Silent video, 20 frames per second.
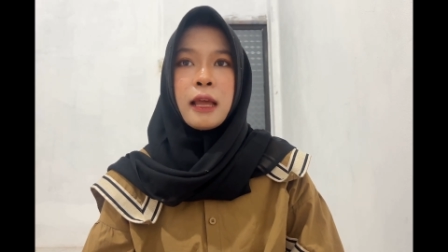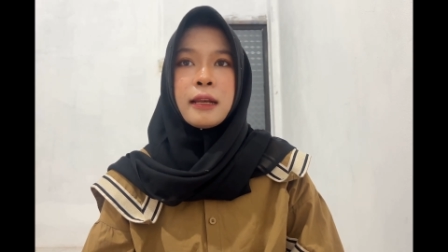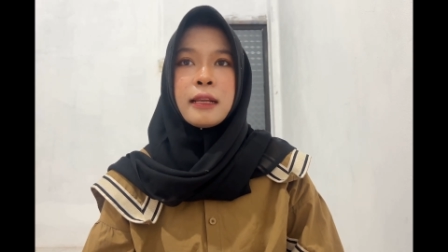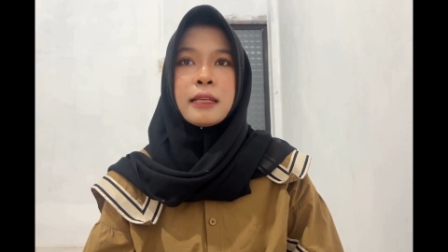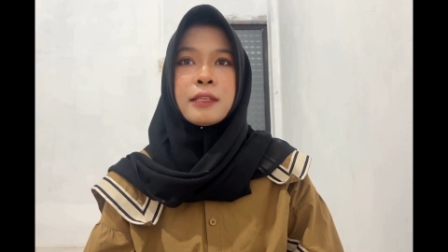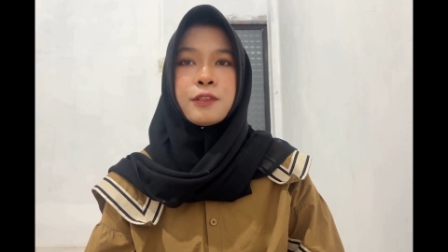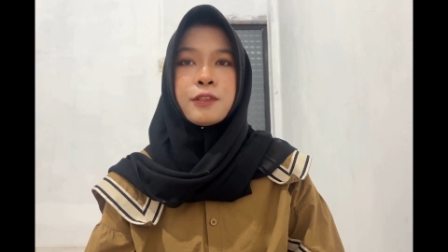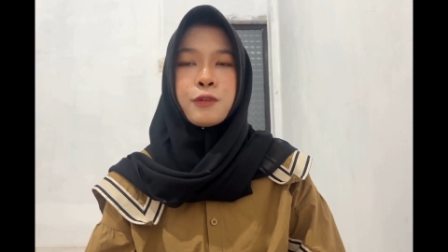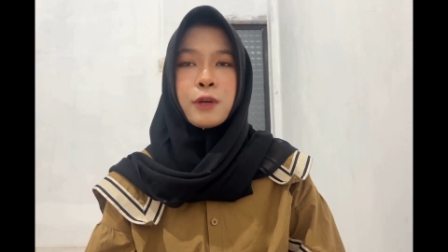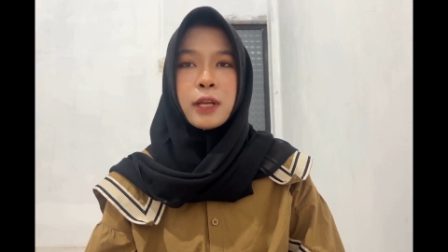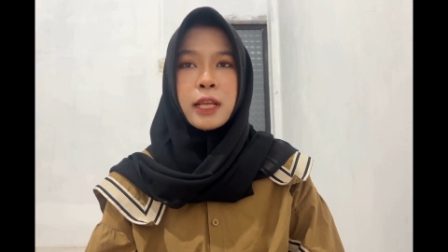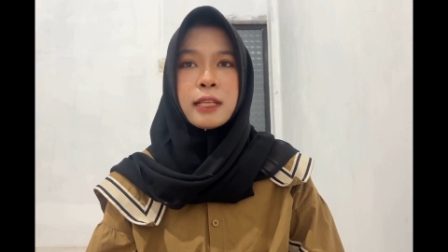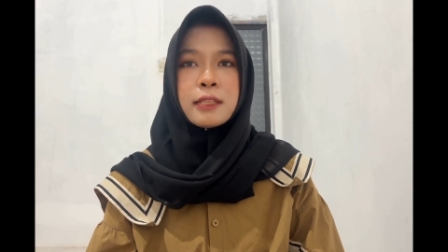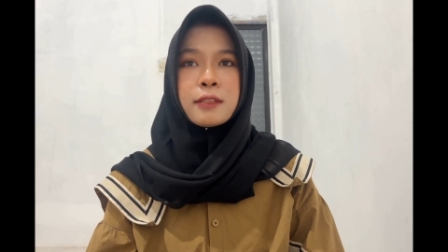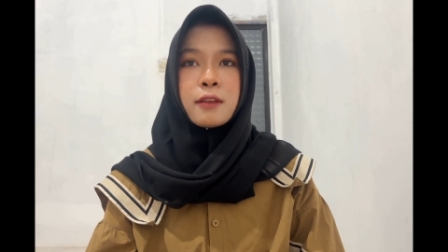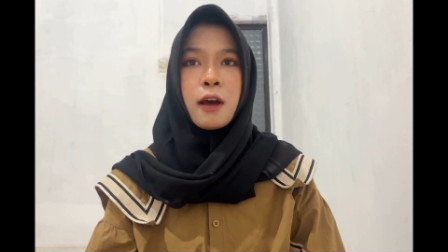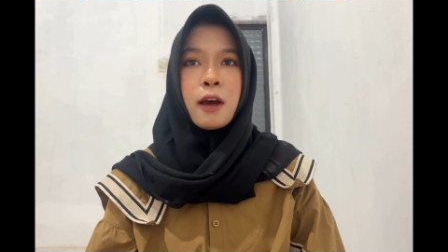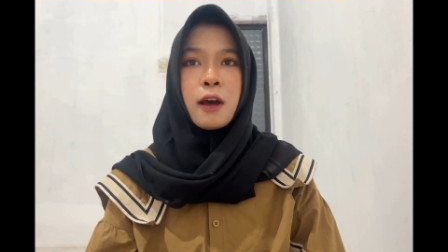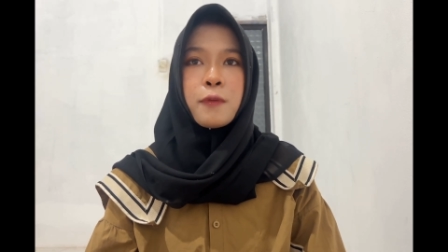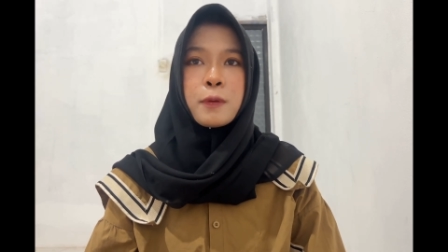The
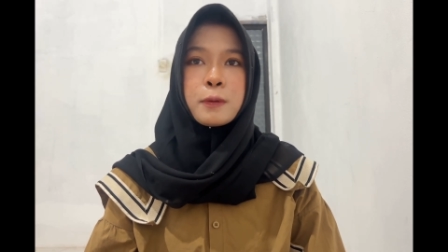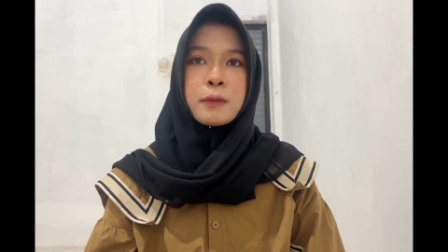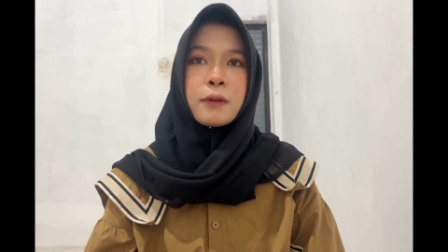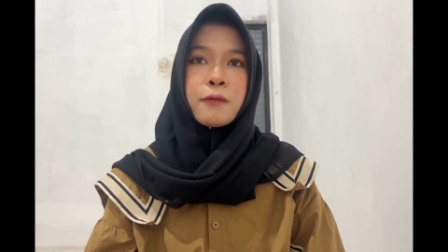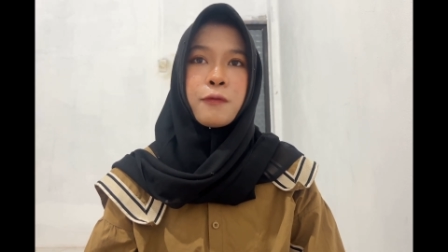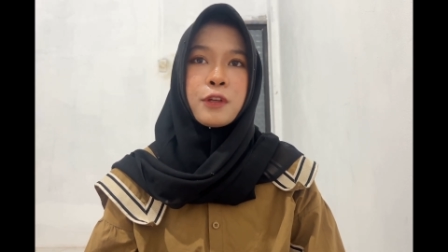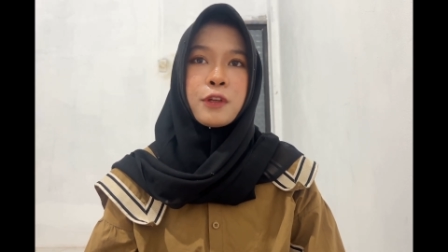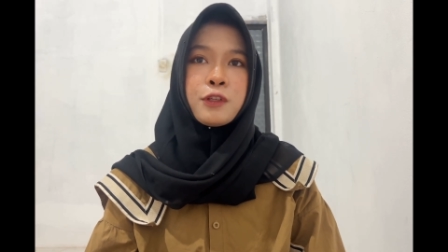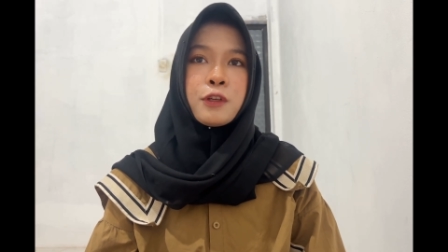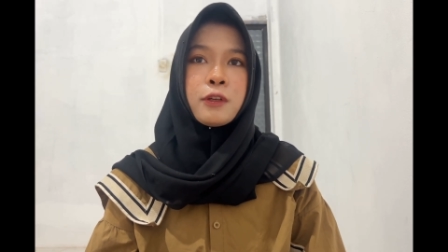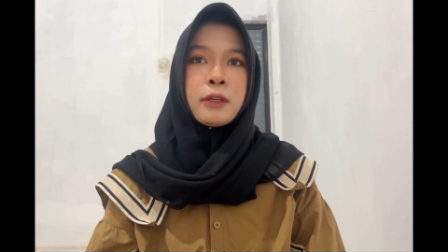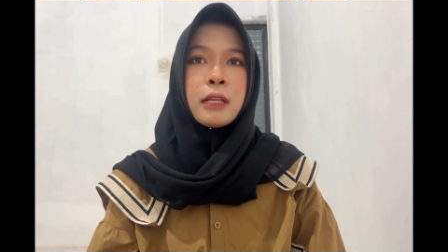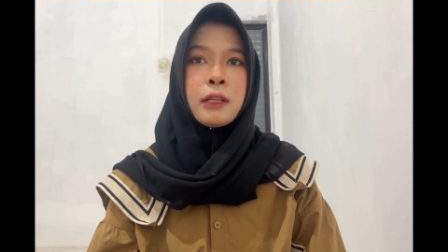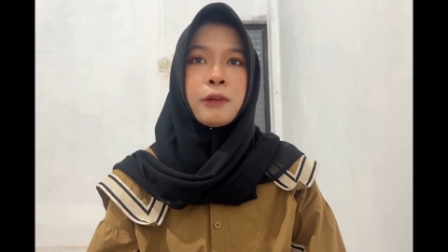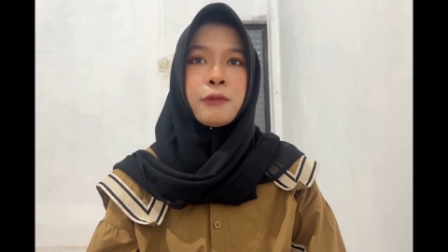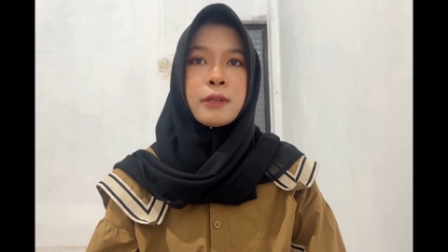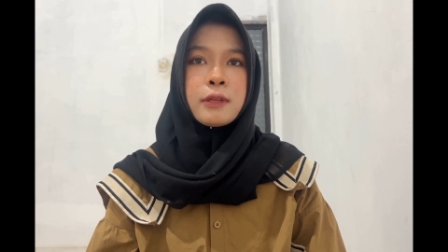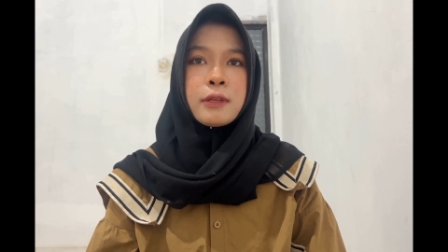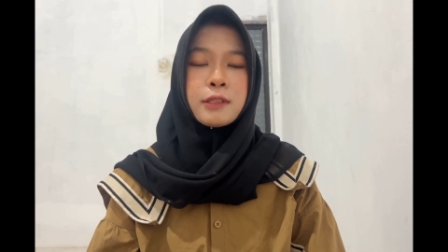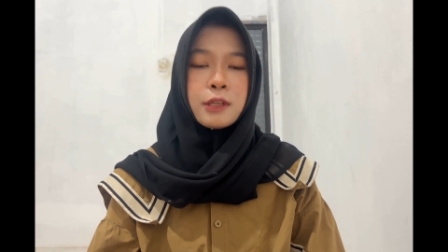strength of
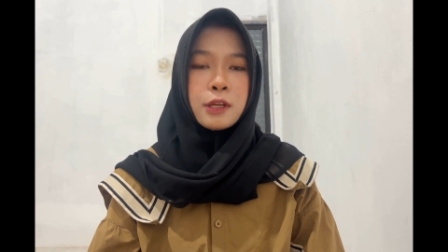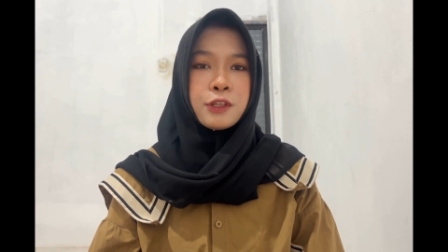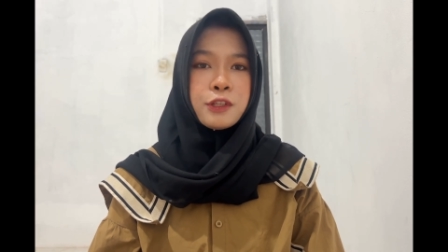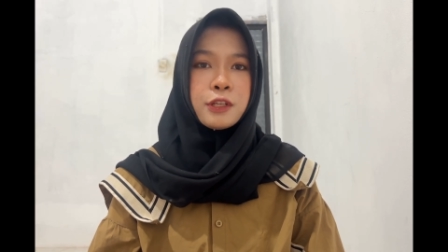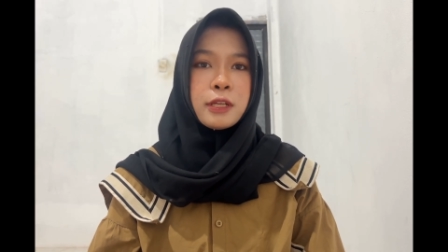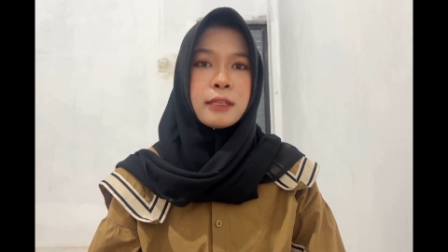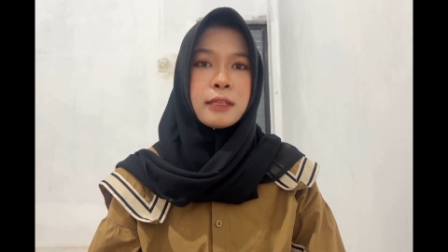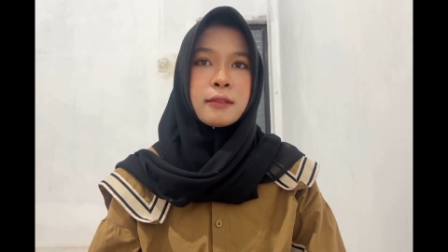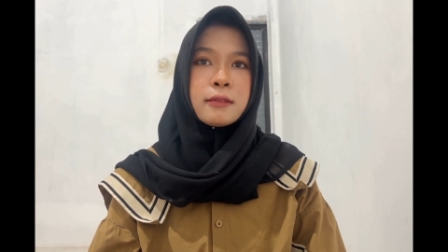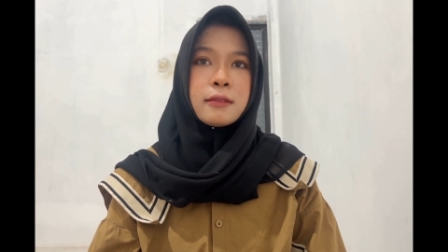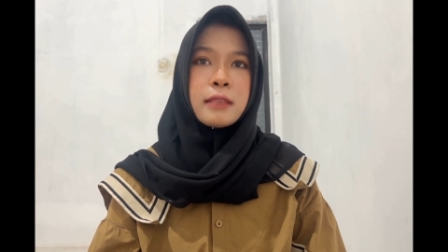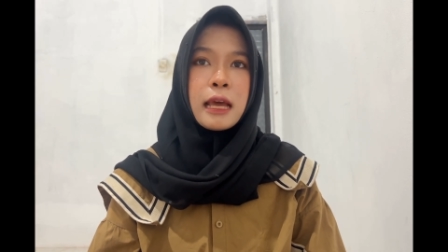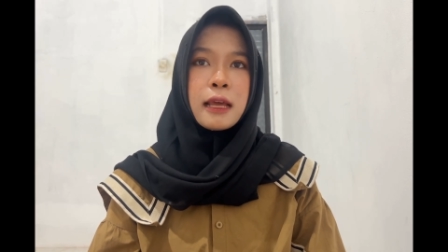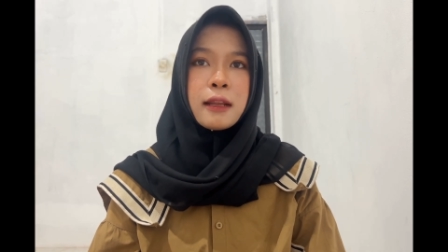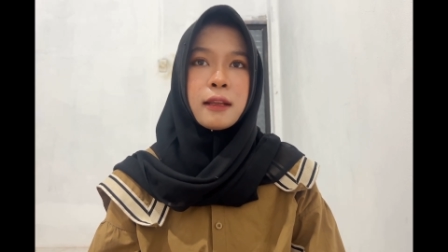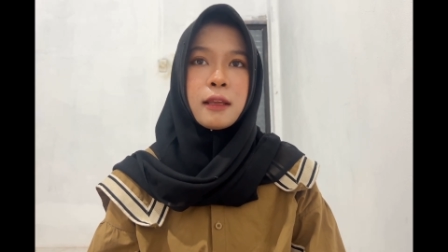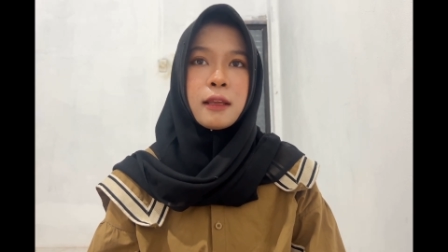observational research is that